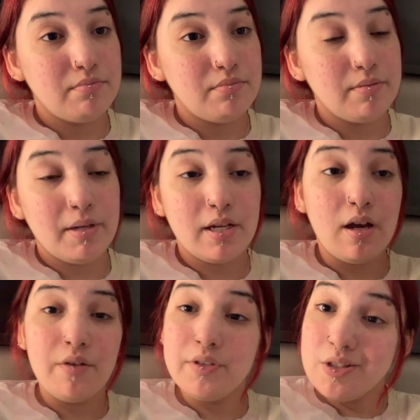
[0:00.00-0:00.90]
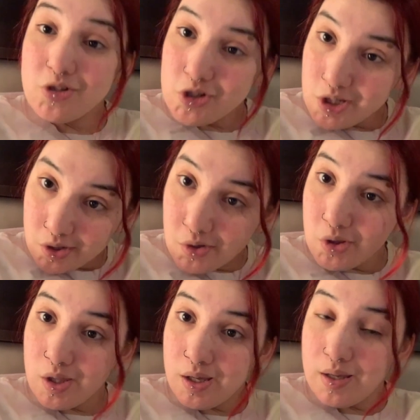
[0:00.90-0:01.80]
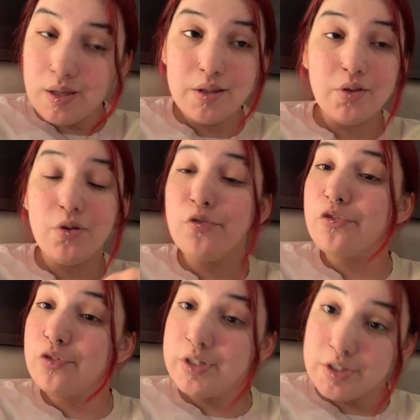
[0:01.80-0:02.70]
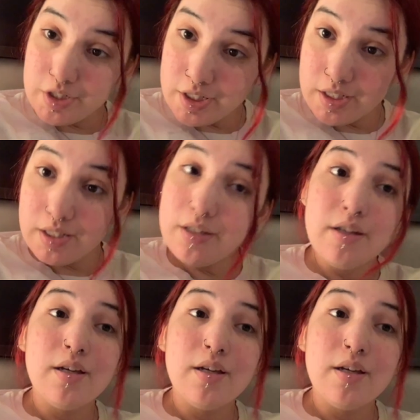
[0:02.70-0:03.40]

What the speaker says: put my coffee to chill in the little fridgey,